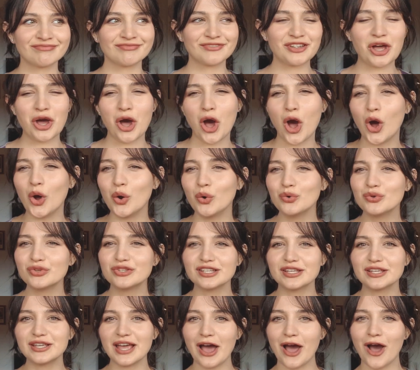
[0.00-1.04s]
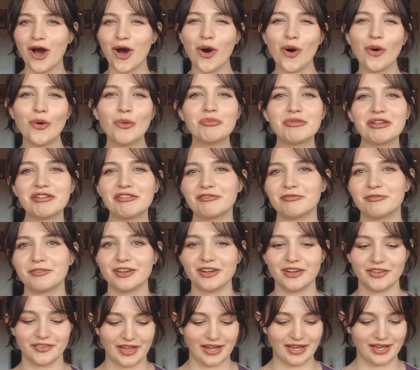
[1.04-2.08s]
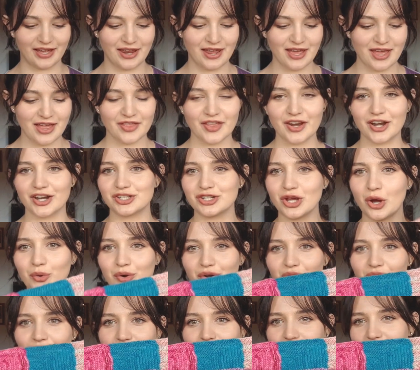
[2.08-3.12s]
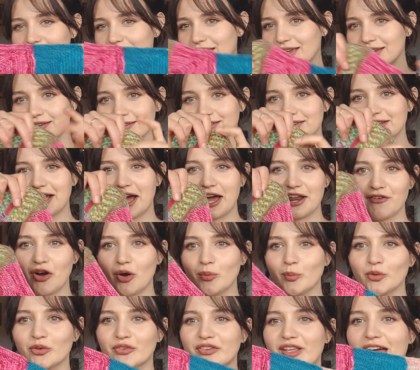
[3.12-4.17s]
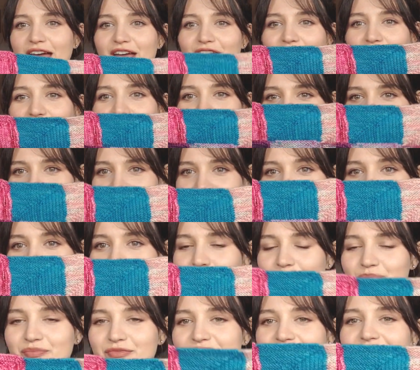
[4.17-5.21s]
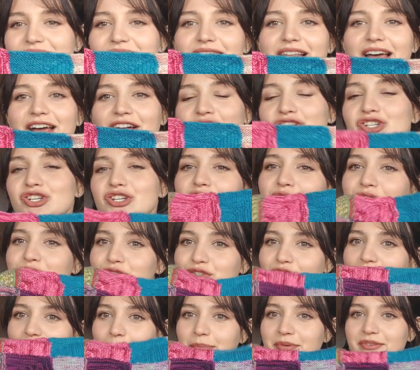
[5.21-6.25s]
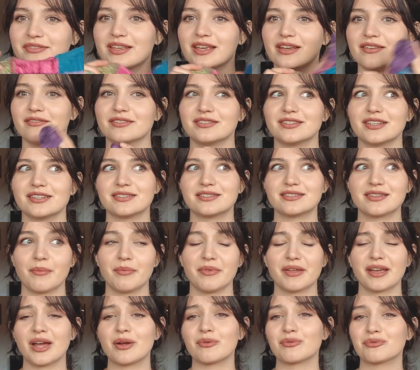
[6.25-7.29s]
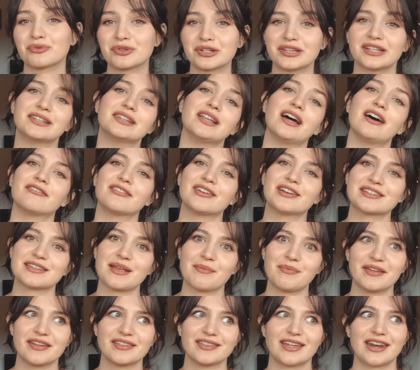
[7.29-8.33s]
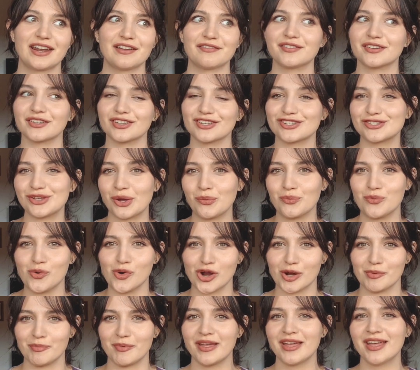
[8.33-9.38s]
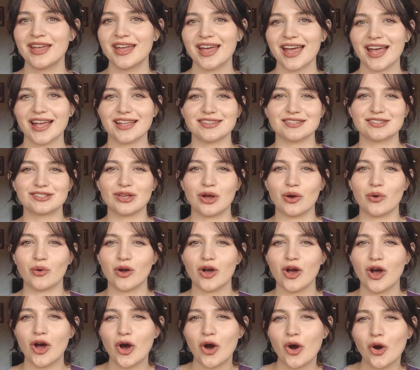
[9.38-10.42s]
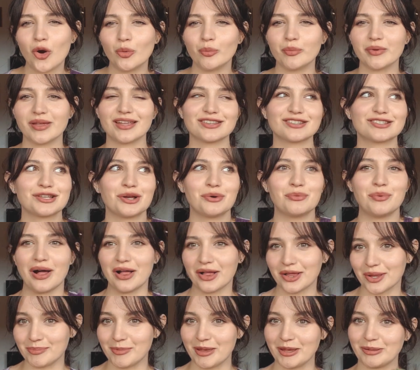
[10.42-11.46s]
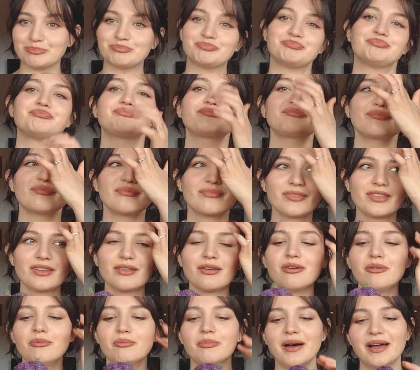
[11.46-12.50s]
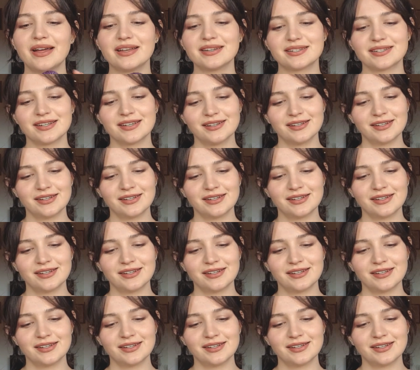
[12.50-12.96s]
cozy, homey feel that a totally kind of almost chaotic selection of scraps gives is something I really love, and something that I feel so warm and so homey and so welcoming. But